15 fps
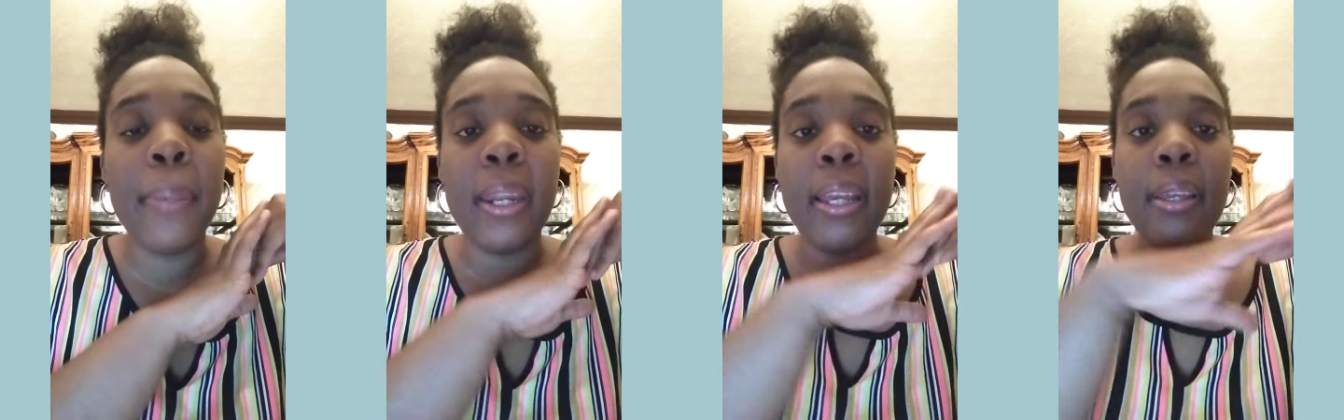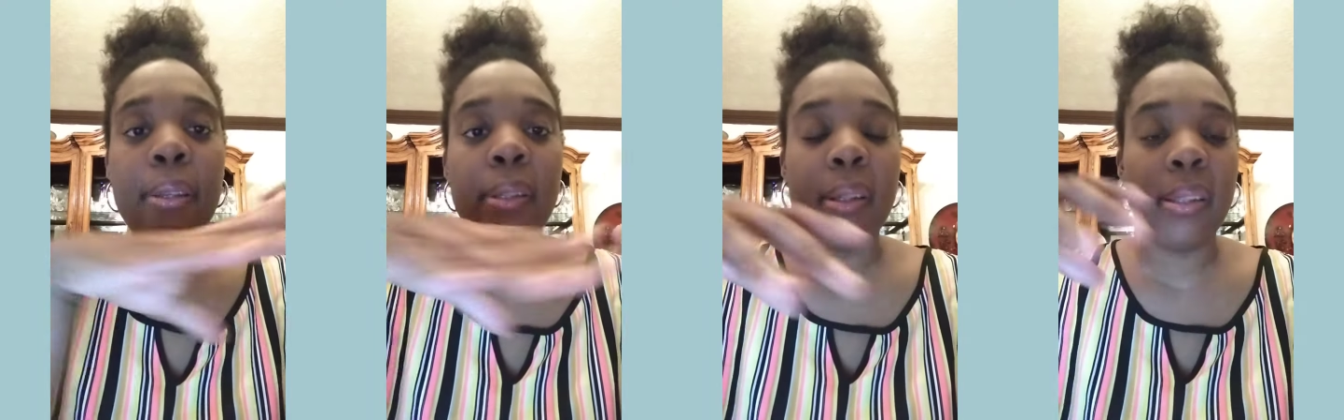But I
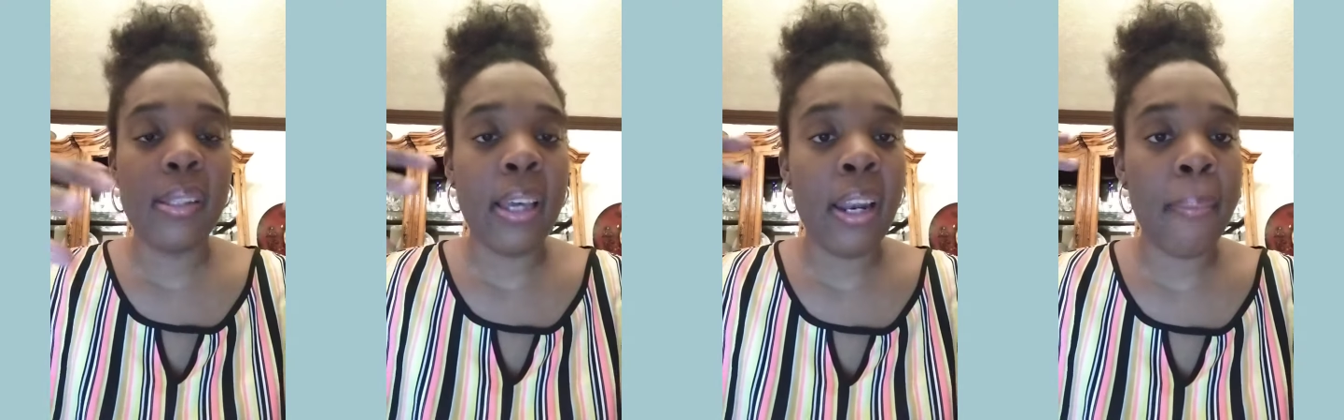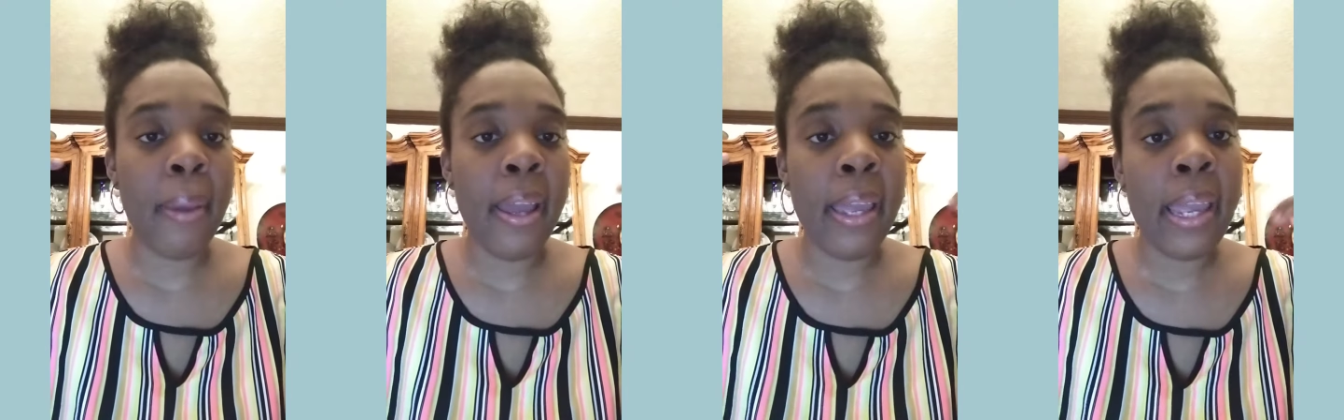use it
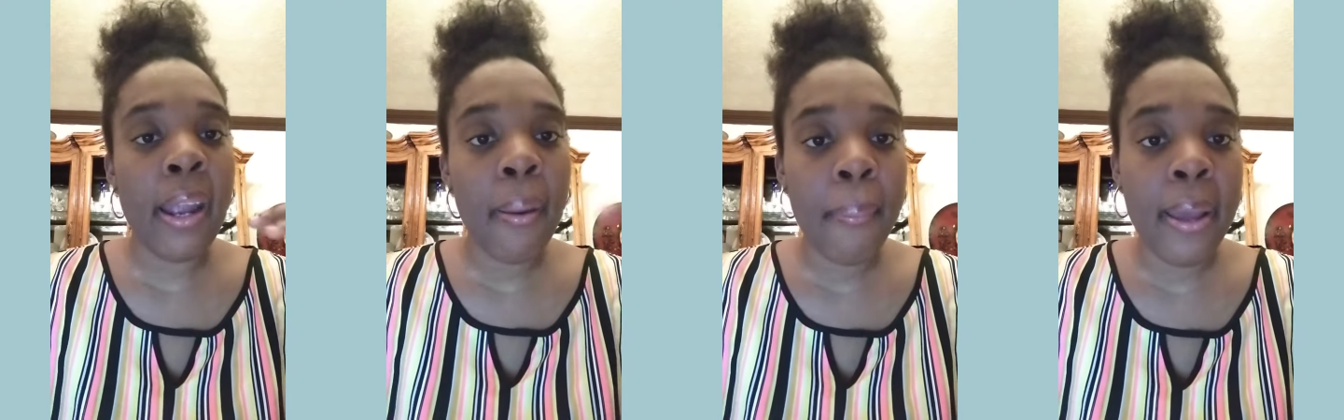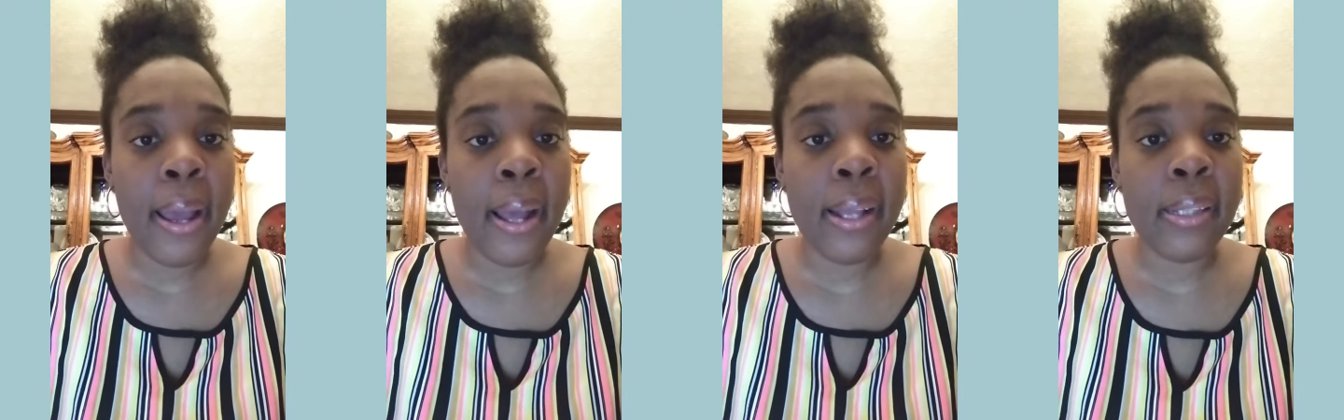inside of my hair
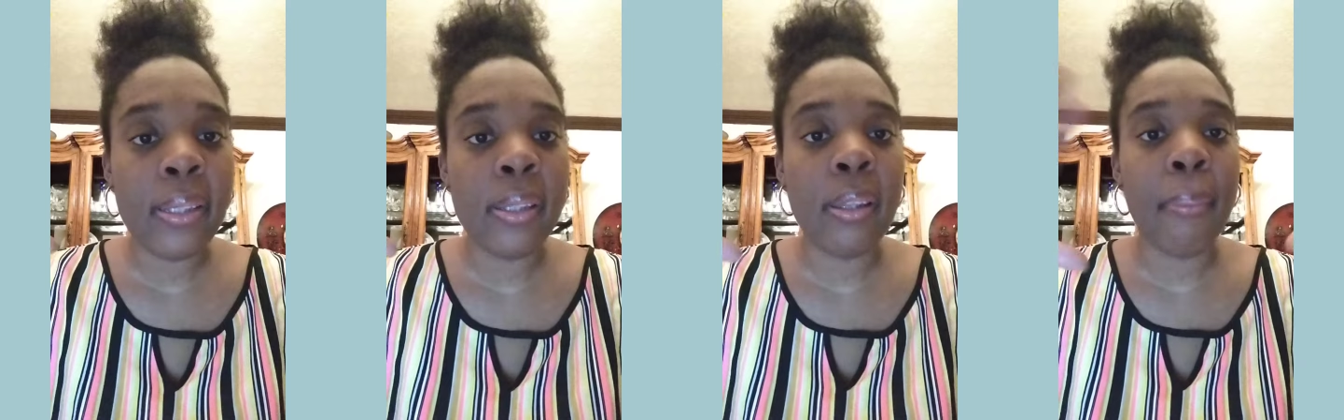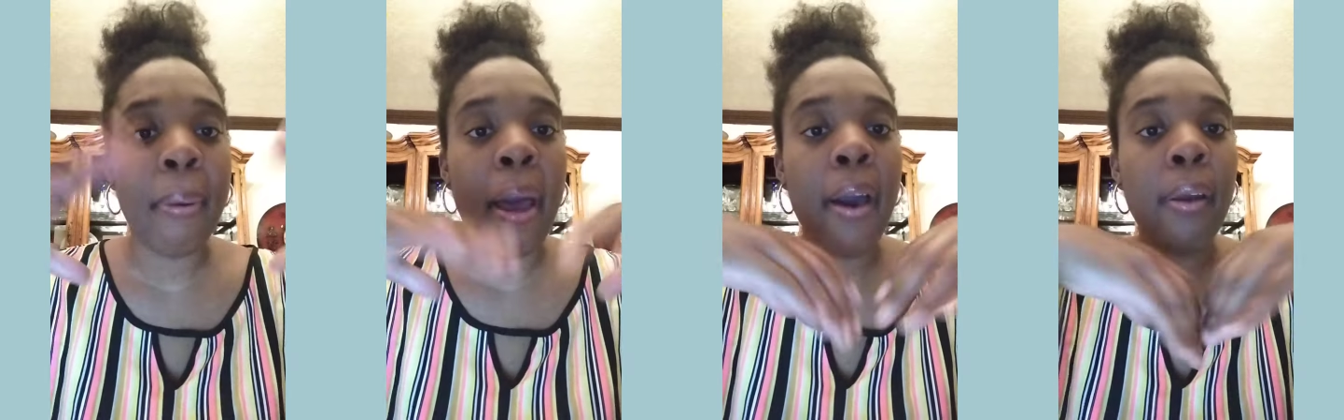mask,
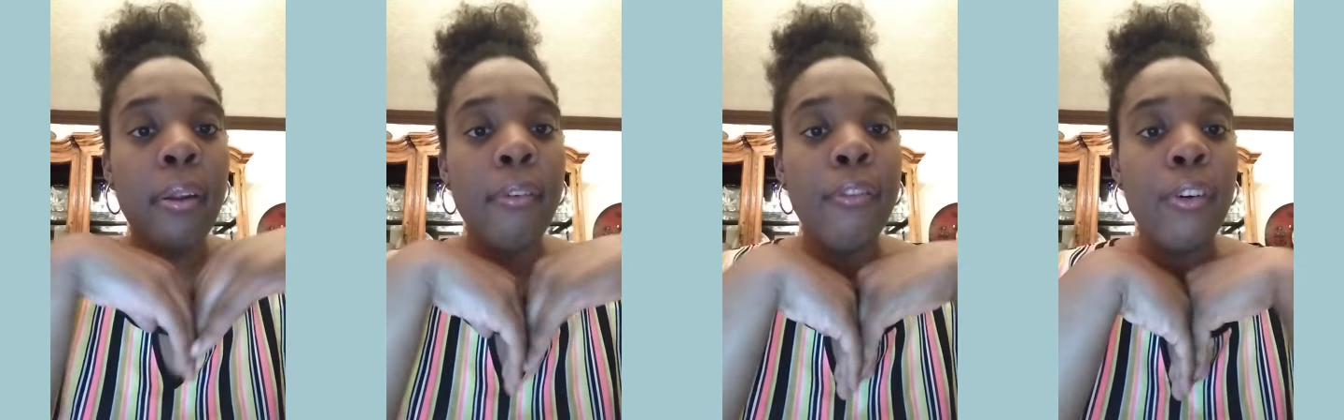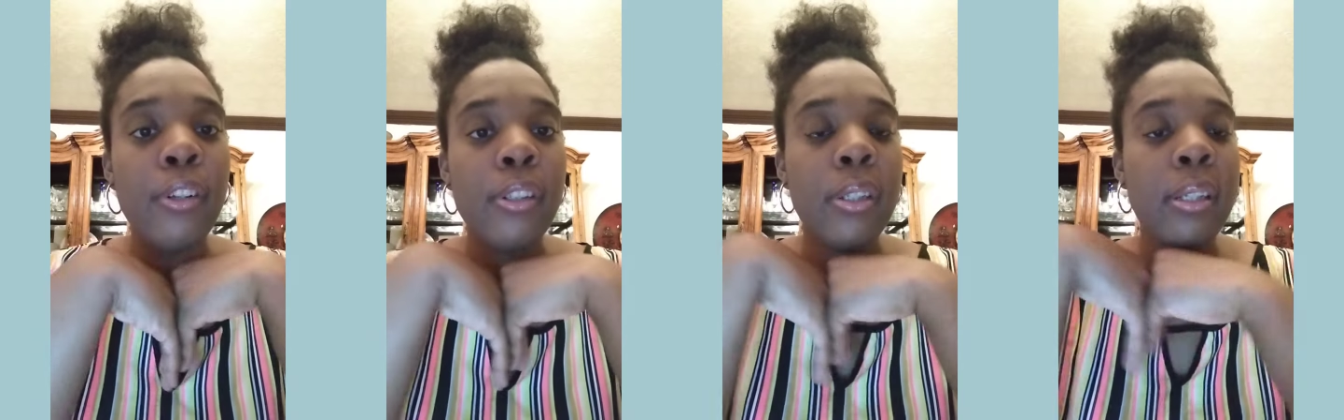the powder
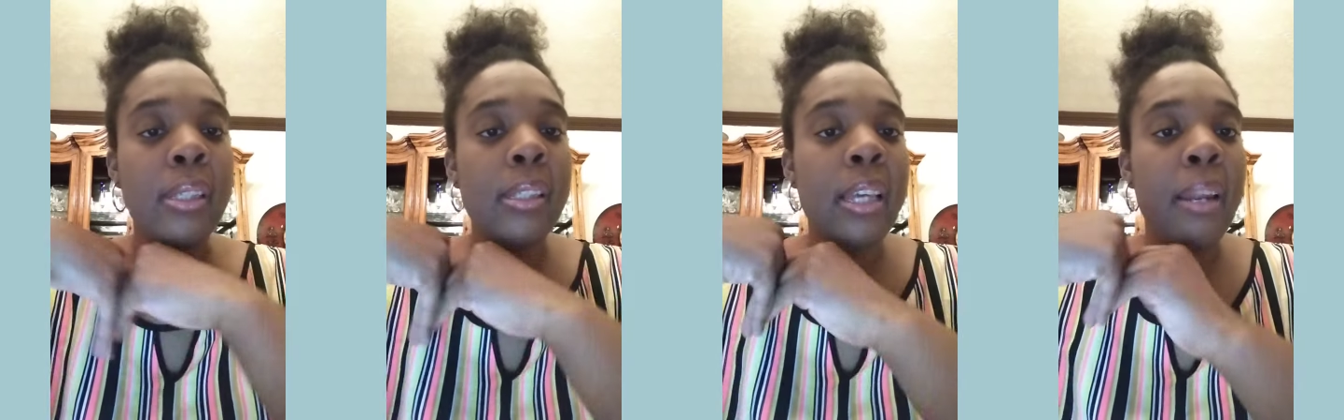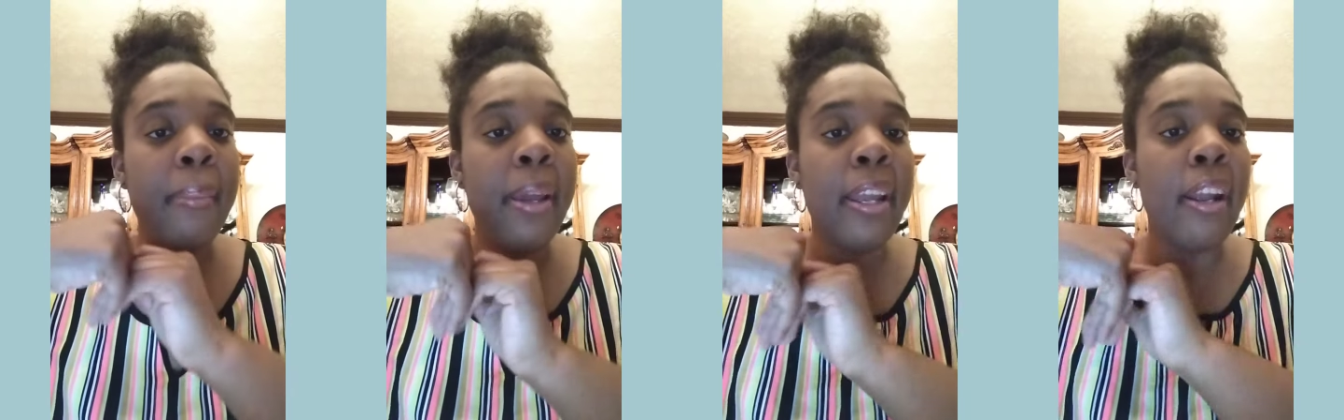version
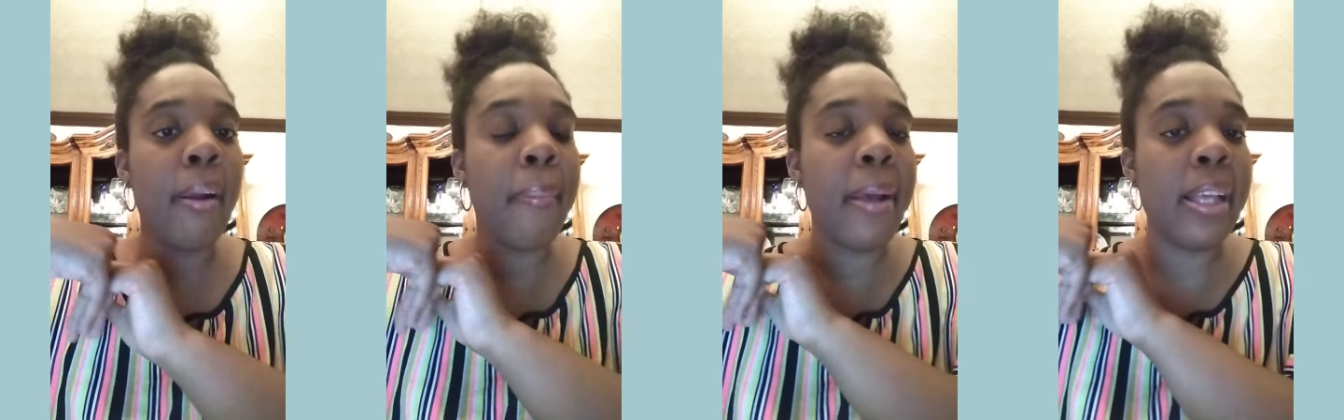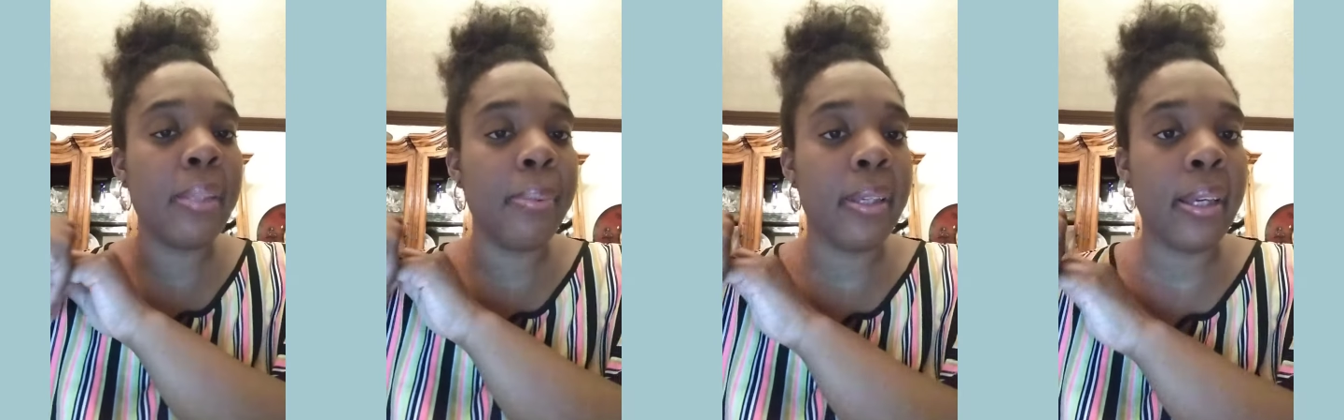inside of my hair
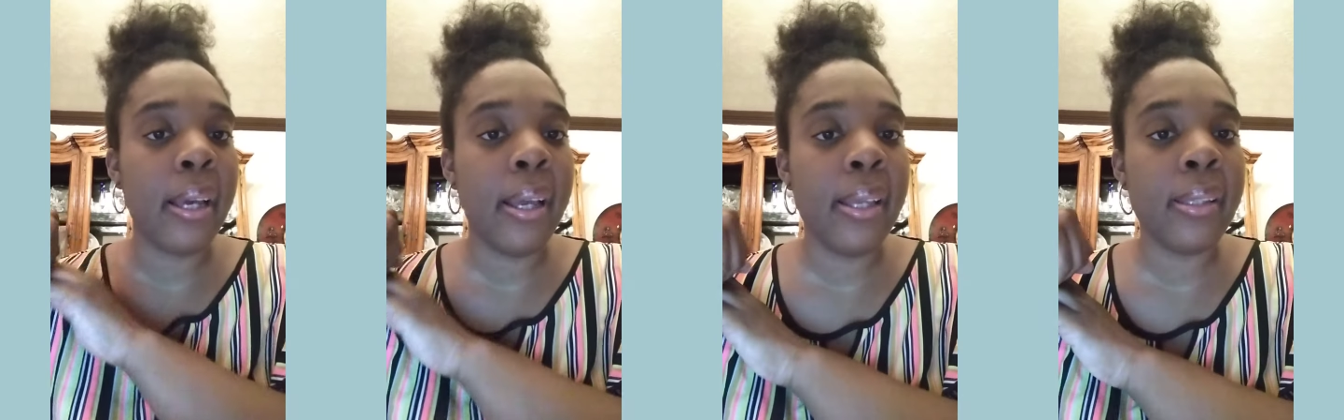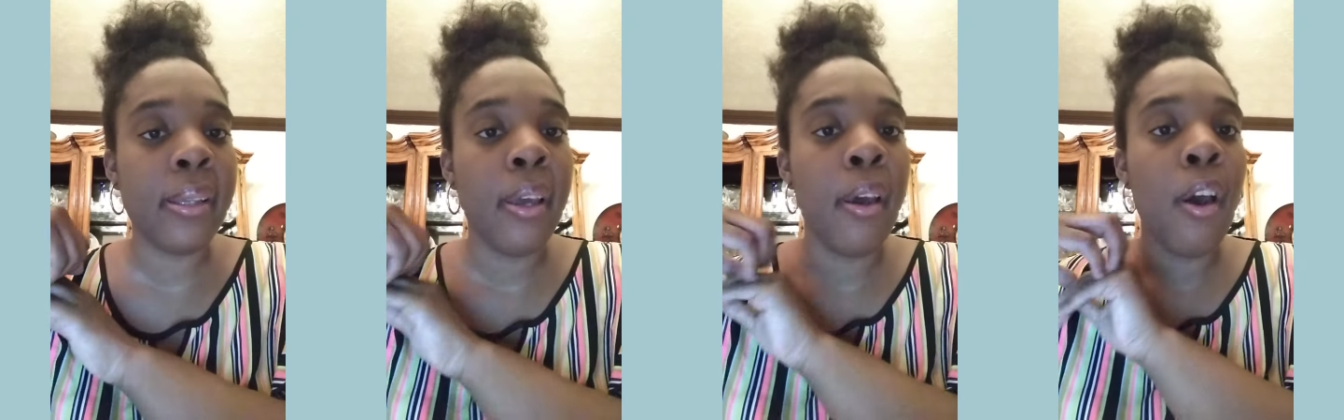mask,
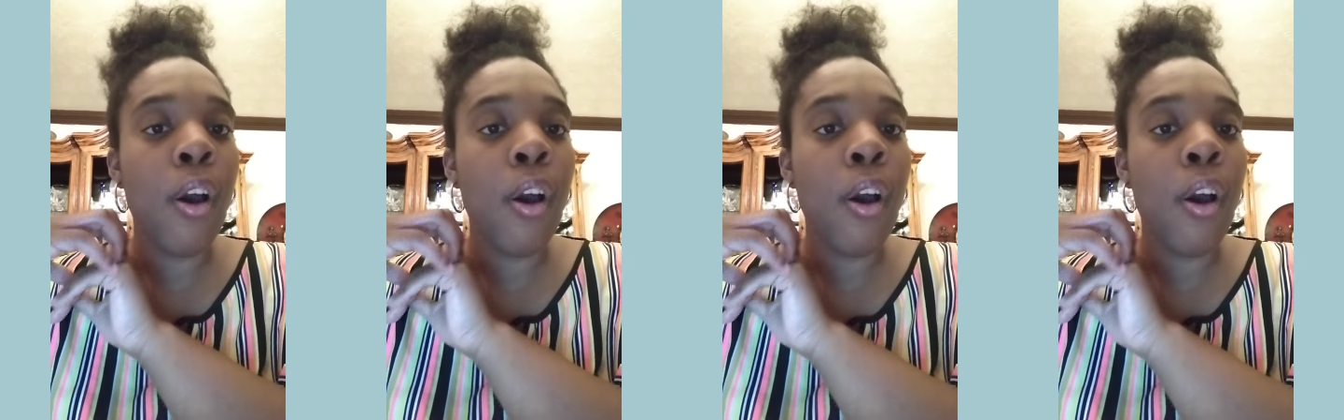because